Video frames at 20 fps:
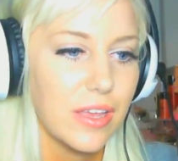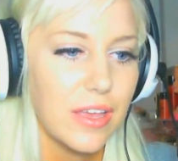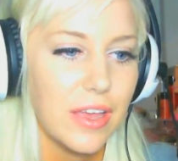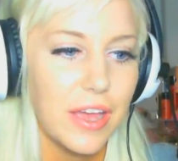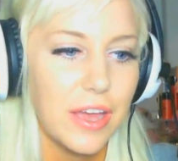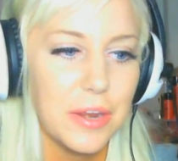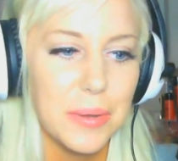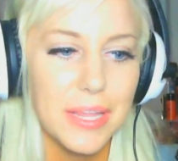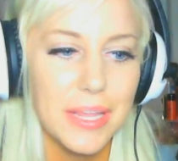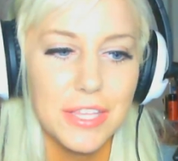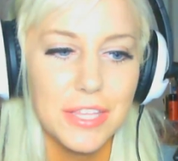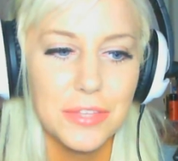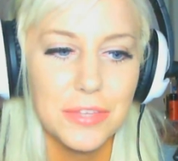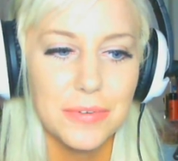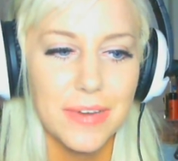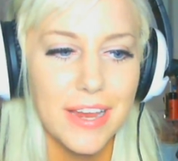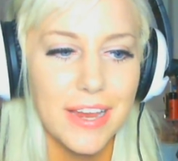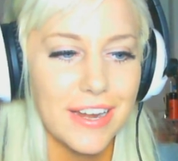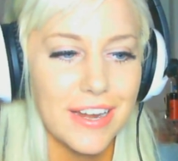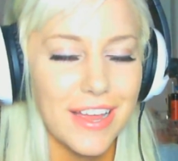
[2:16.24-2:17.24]
How do I like the
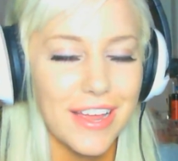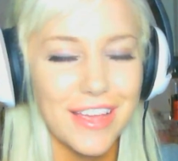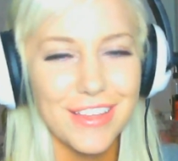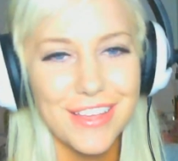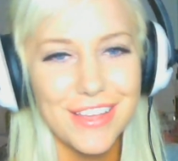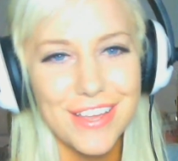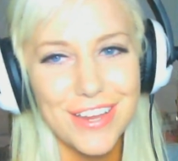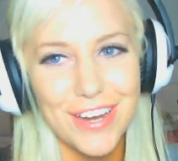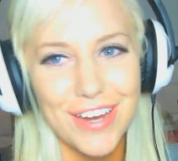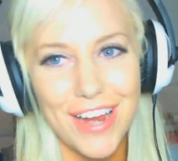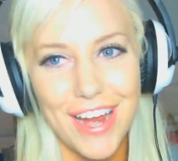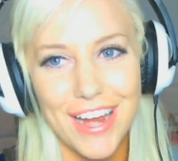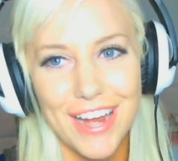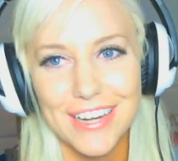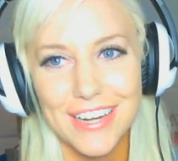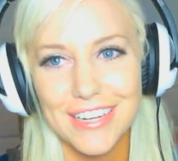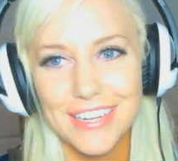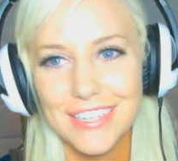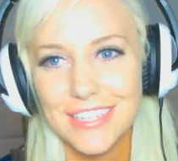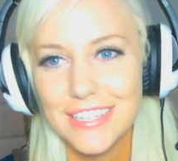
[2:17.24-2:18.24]
rain? I like
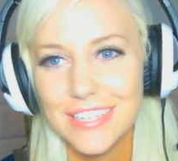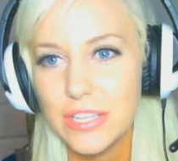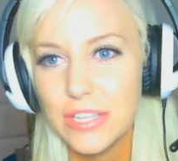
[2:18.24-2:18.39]
rain.